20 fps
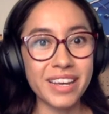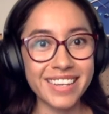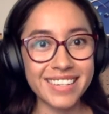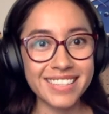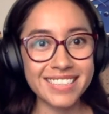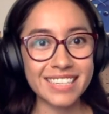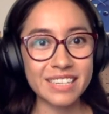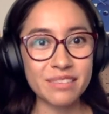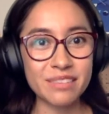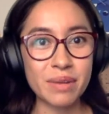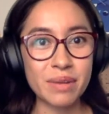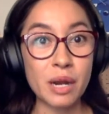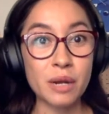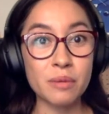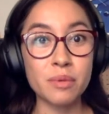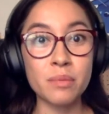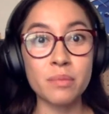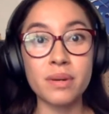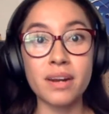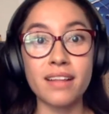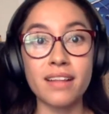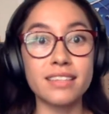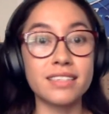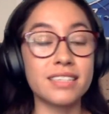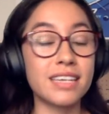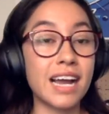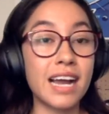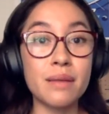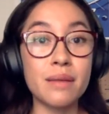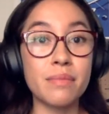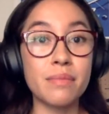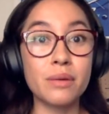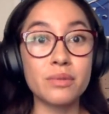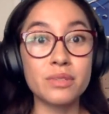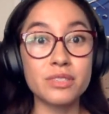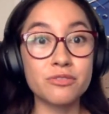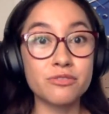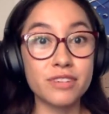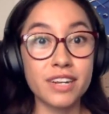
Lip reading: easy. But I remember at the time I was